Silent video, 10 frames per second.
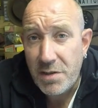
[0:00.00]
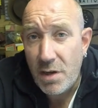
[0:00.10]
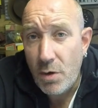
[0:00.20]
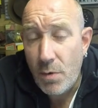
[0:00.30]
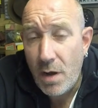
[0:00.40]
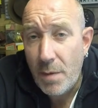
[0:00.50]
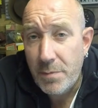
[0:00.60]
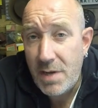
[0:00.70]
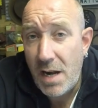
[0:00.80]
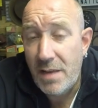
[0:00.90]
So um,
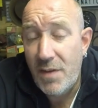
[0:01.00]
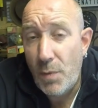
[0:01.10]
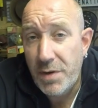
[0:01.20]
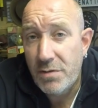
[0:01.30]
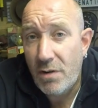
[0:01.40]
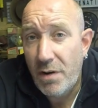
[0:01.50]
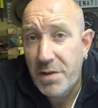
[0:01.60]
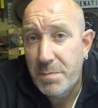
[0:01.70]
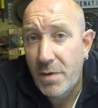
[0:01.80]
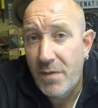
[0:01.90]
technically they're
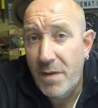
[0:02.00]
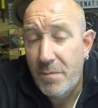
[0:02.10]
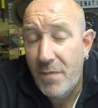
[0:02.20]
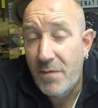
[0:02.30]
winterized, but they,